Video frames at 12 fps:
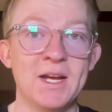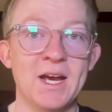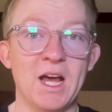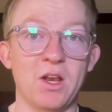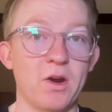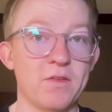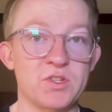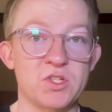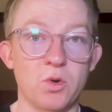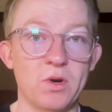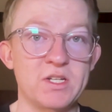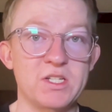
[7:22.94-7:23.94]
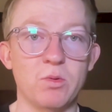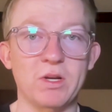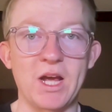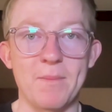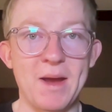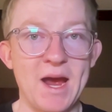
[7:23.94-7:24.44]
a lot of stories still to
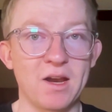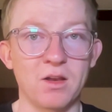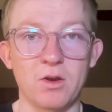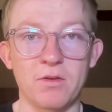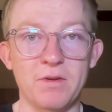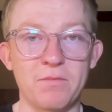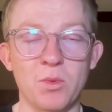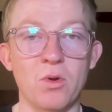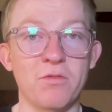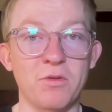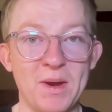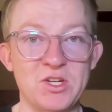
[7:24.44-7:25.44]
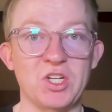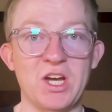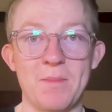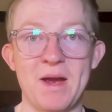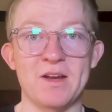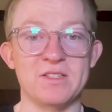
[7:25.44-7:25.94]
come out, a lot of more information to
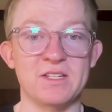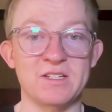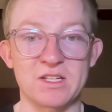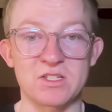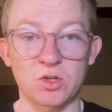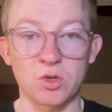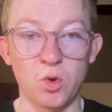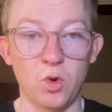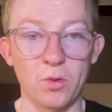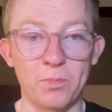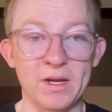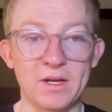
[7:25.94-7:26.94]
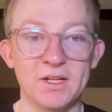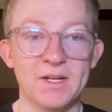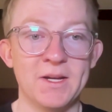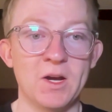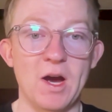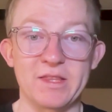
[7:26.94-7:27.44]
come out as this gets to court, but
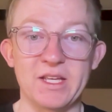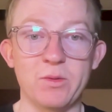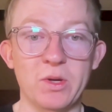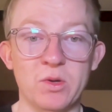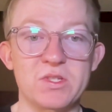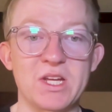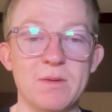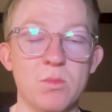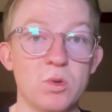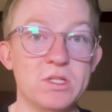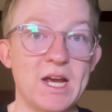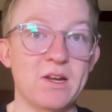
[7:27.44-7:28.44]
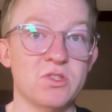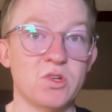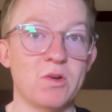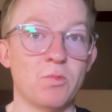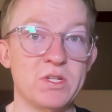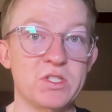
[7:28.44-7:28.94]
I think we could see more
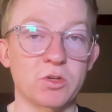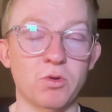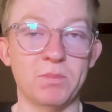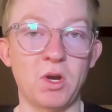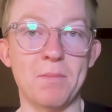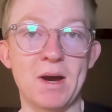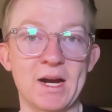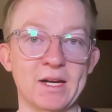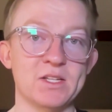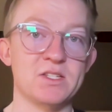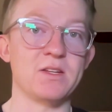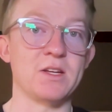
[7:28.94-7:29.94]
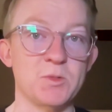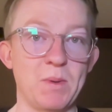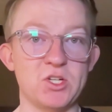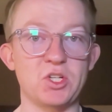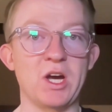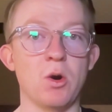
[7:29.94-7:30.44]
downside risk to crypto markets,
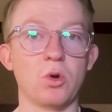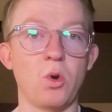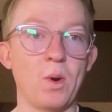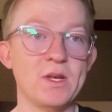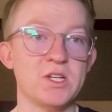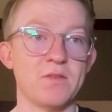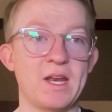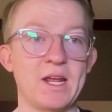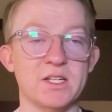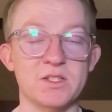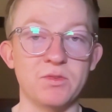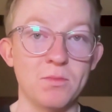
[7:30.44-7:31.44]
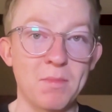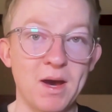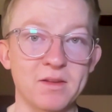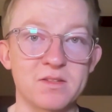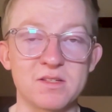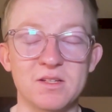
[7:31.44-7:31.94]
especially altcoins over the next few
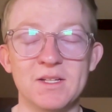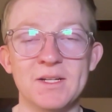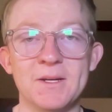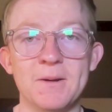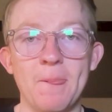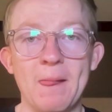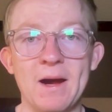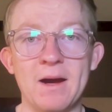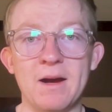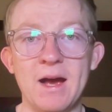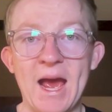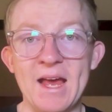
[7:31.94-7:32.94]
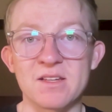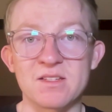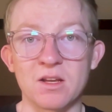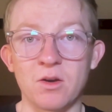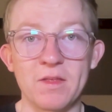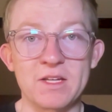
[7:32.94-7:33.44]
months, as a
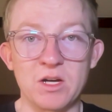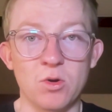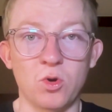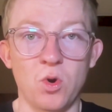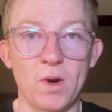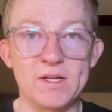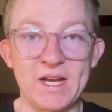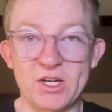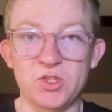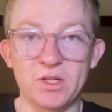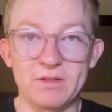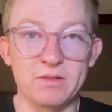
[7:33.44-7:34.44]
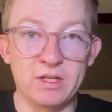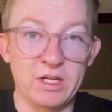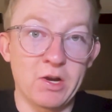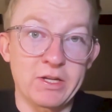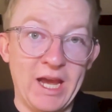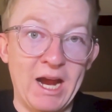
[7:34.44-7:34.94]
lot of these altcoins actually
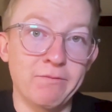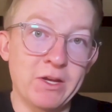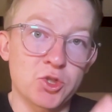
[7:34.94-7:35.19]
gave their